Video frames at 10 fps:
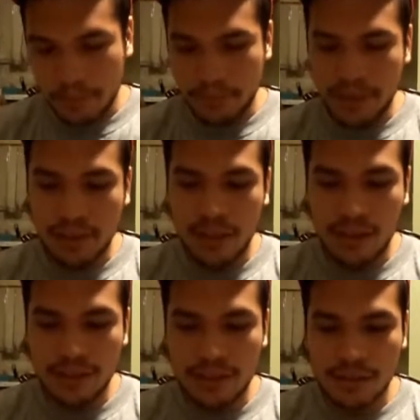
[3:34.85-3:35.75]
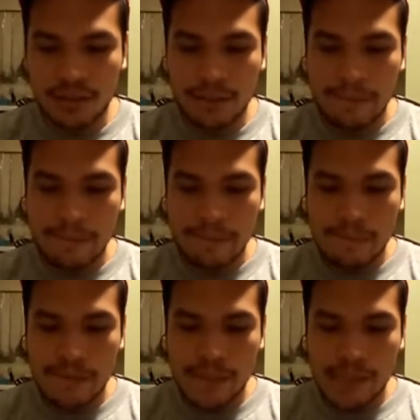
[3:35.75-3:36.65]
because
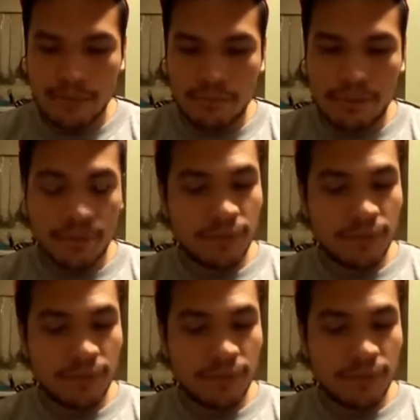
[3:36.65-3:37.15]
with